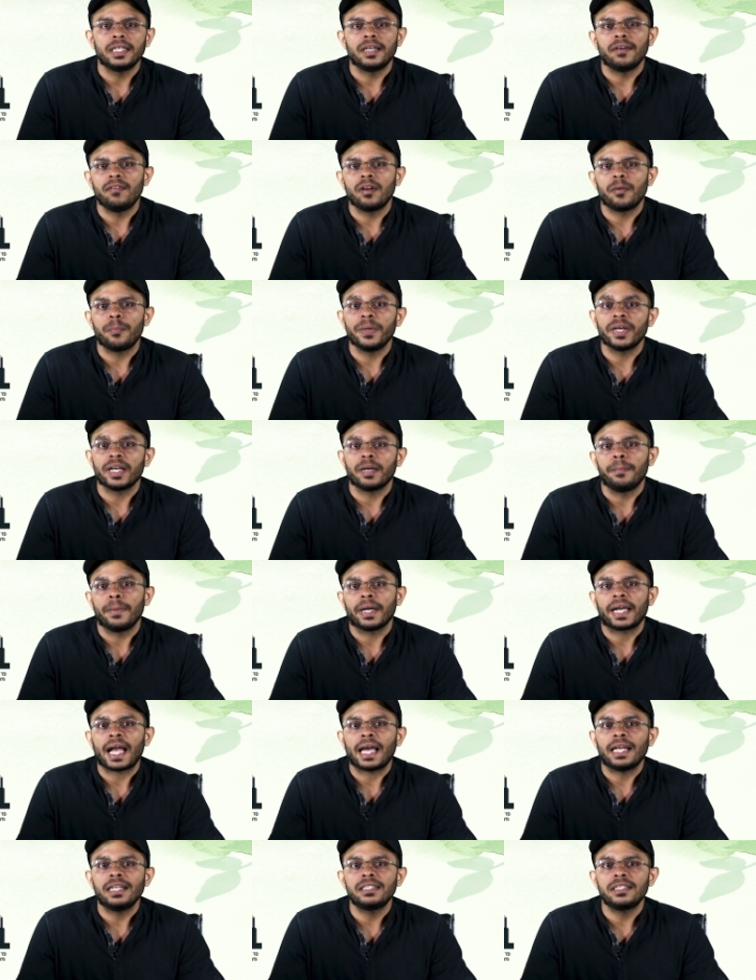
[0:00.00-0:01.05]
developing a
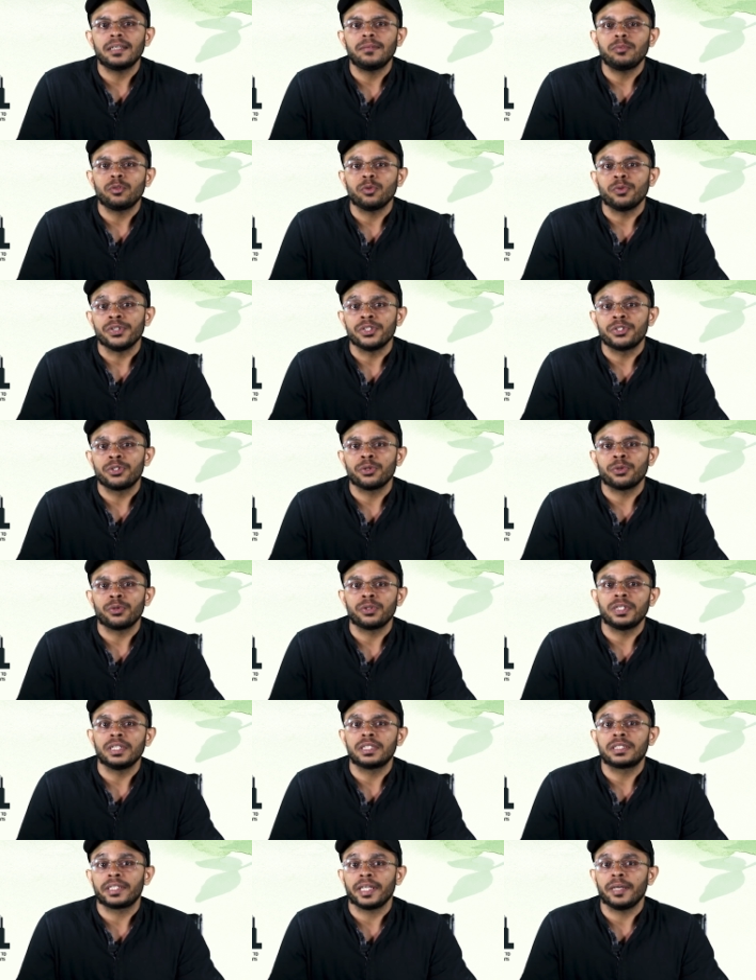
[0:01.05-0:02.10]
mechanism to ensure
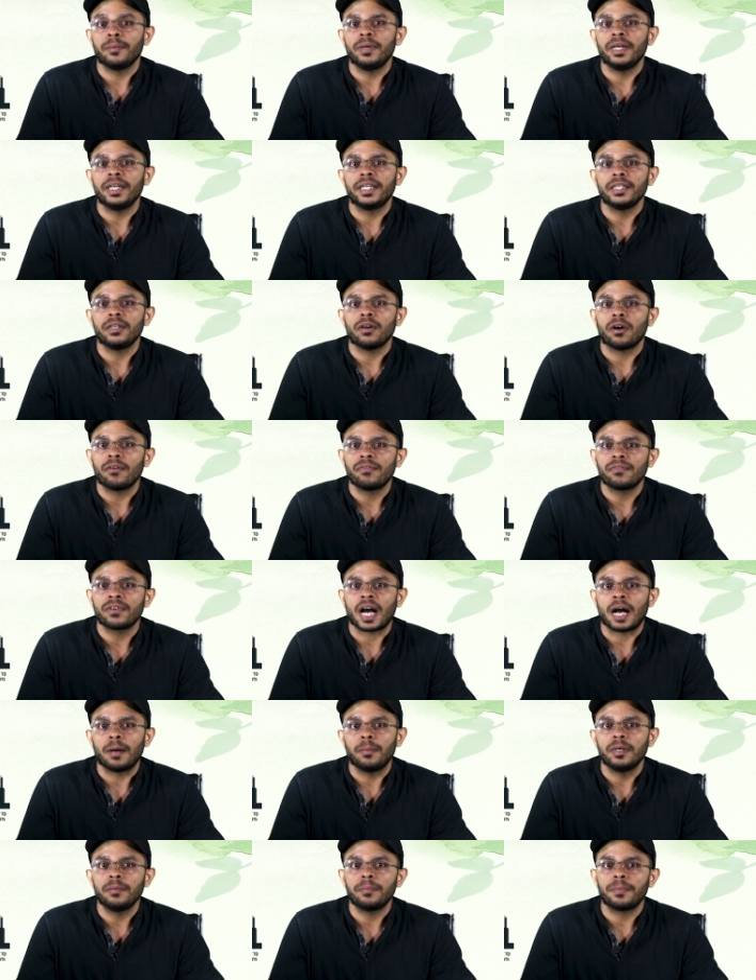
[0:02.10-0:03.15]
the stability of
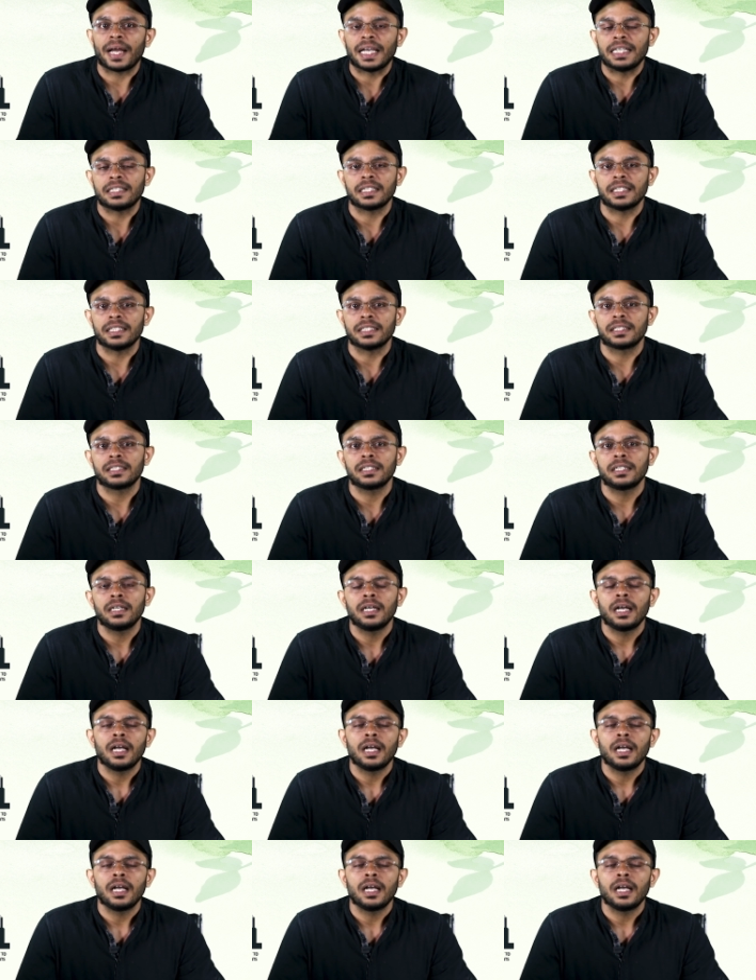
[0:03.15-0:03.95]
carbon prices.